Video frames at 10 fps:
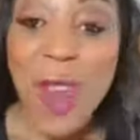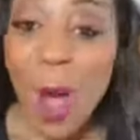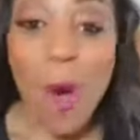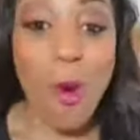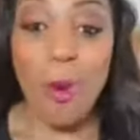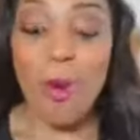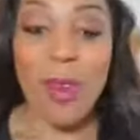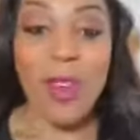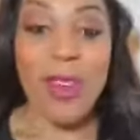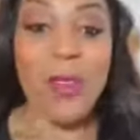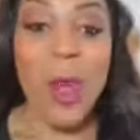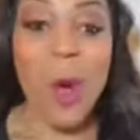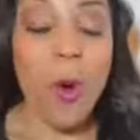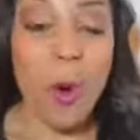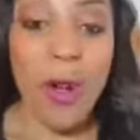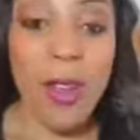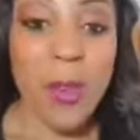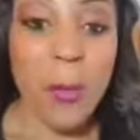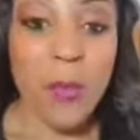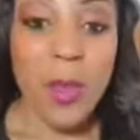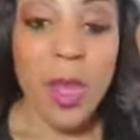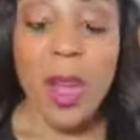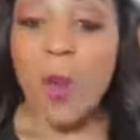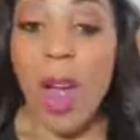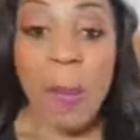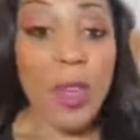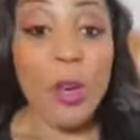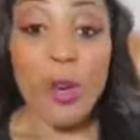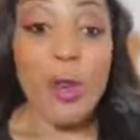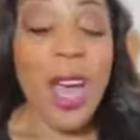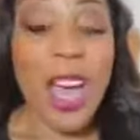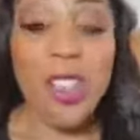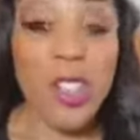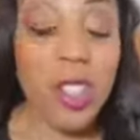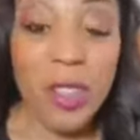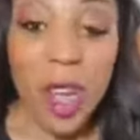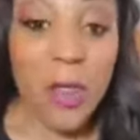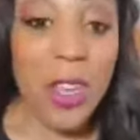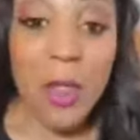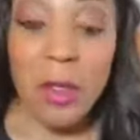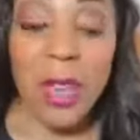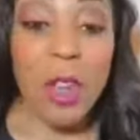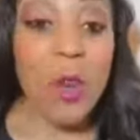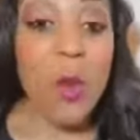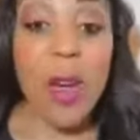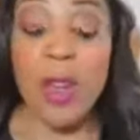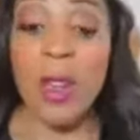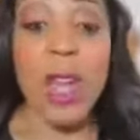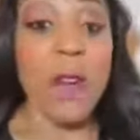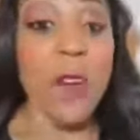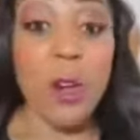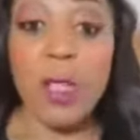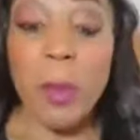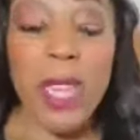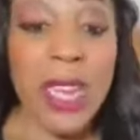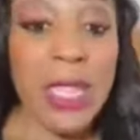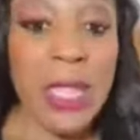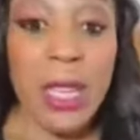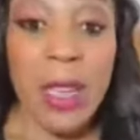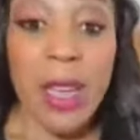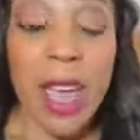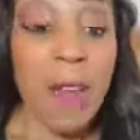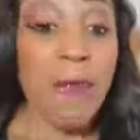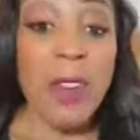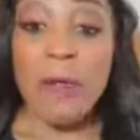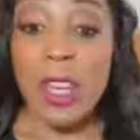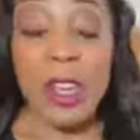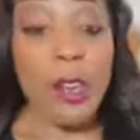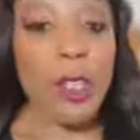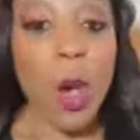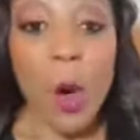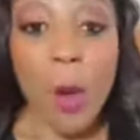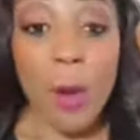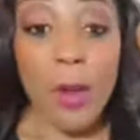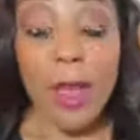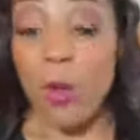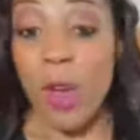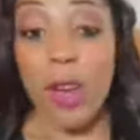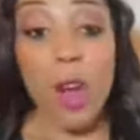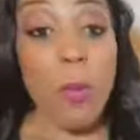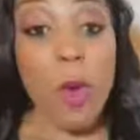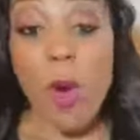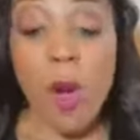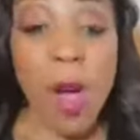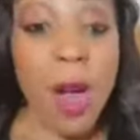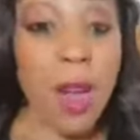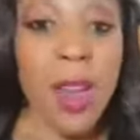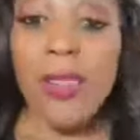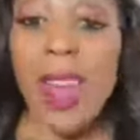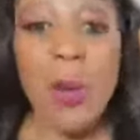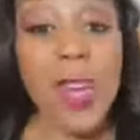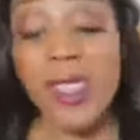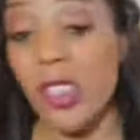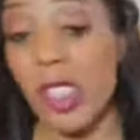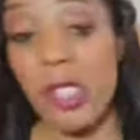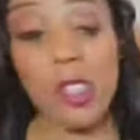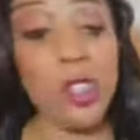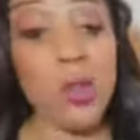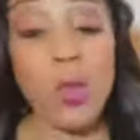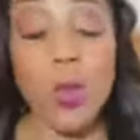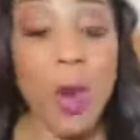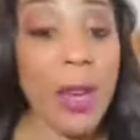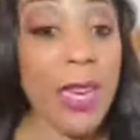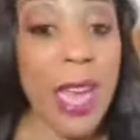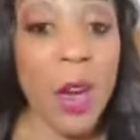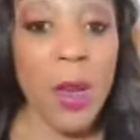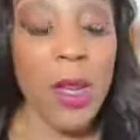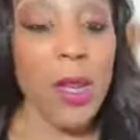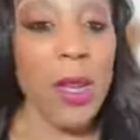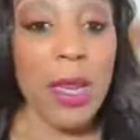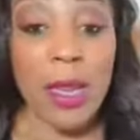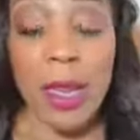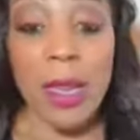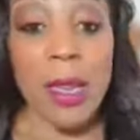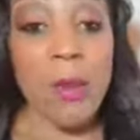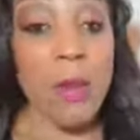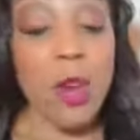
no, no. Robbie, who you guys just saw the other day, who won first place at 50 years old and won her pro card that wasn't just because she was working out and, and, and